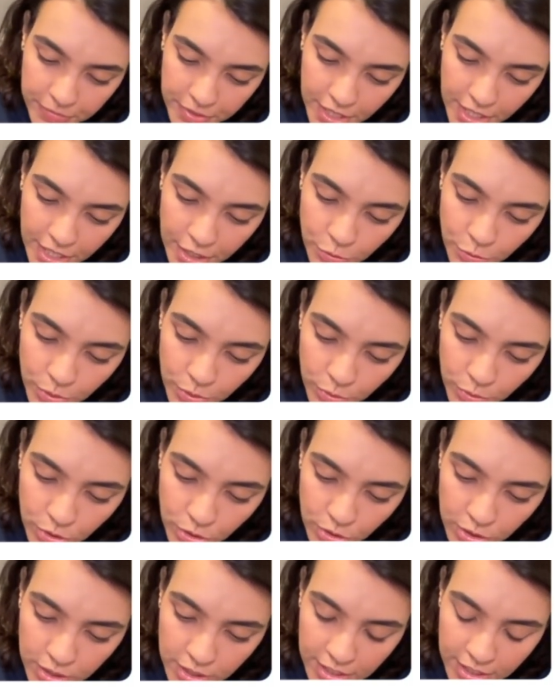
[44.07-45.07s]
It will
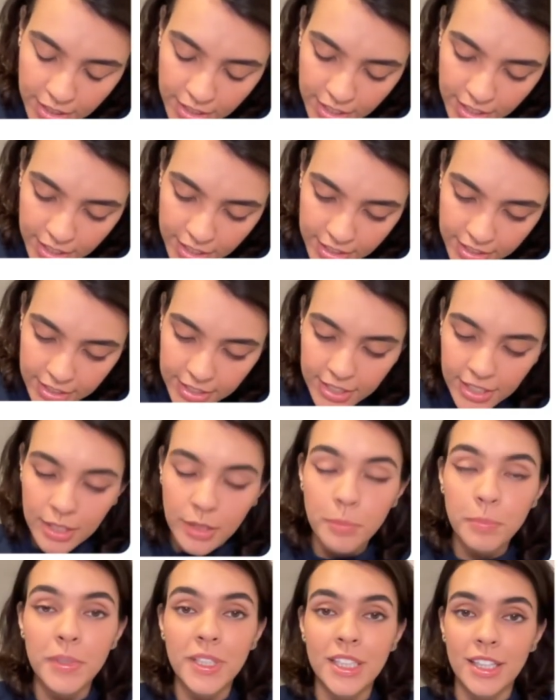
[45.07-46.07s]
look like a
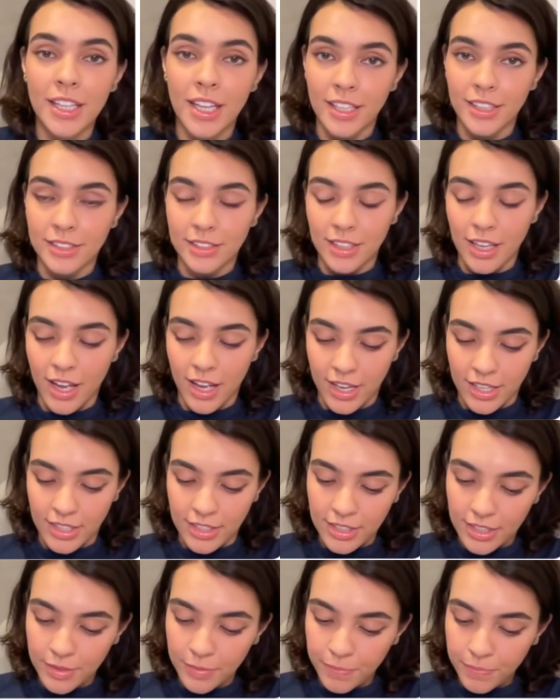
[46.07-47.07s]
bit like
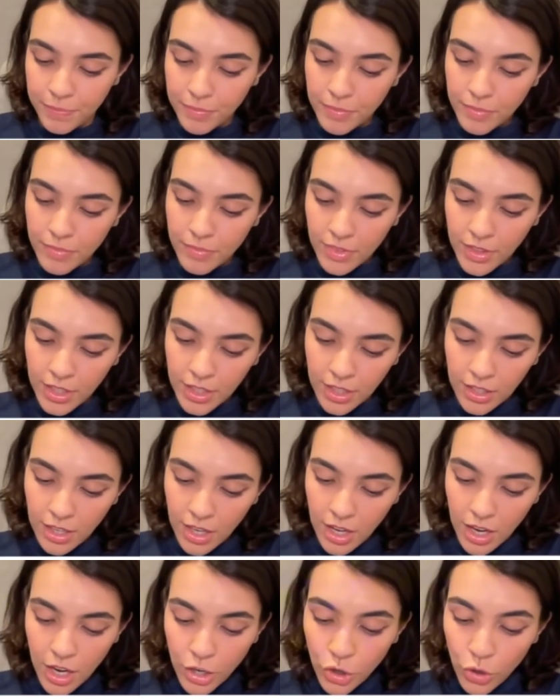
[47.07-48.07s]
that.
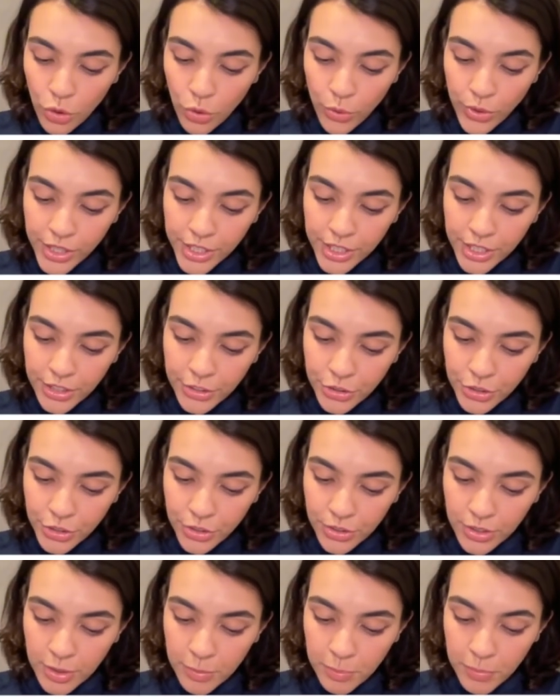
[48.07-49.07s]
According to
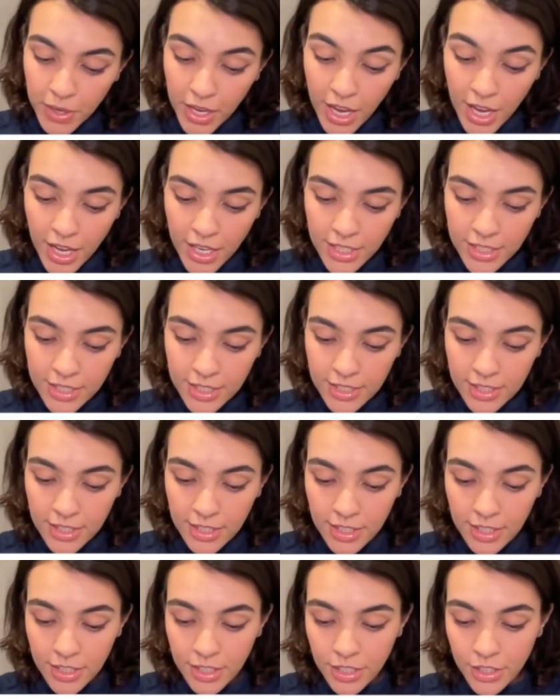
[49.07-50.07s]
the
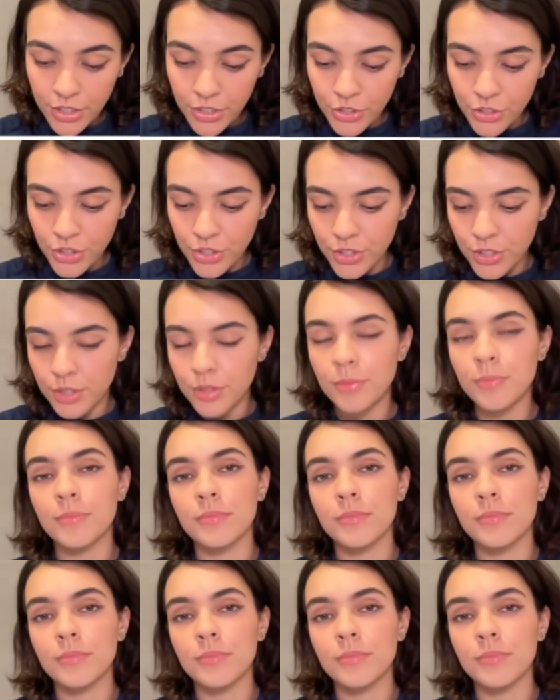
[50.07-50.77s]
passage,